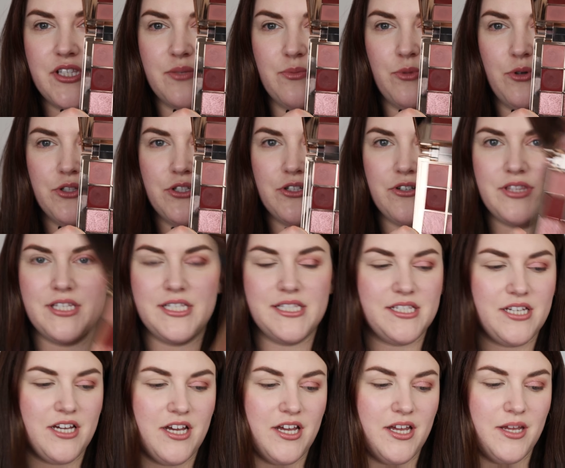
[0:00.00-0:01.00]
Smolder this
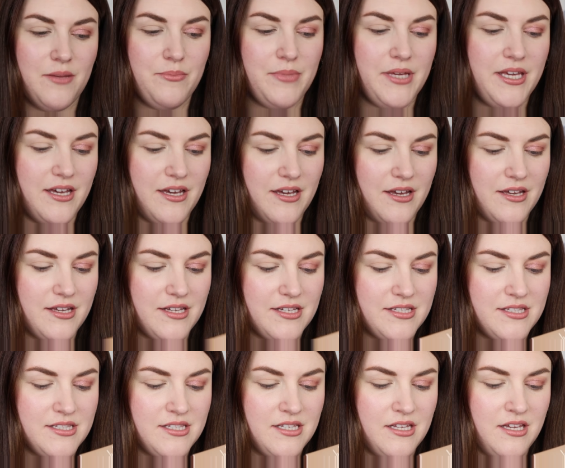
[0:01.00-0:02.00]
time
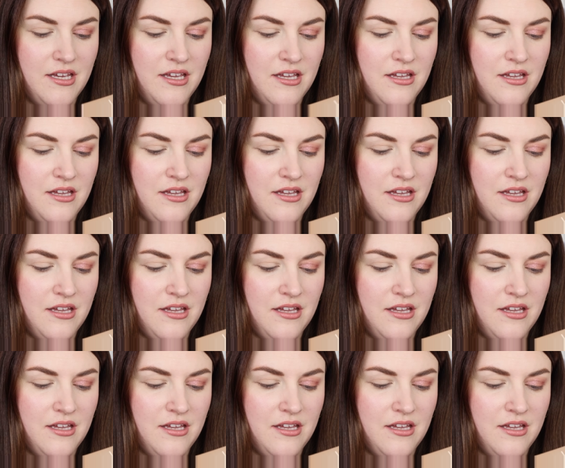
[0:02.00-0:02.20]
because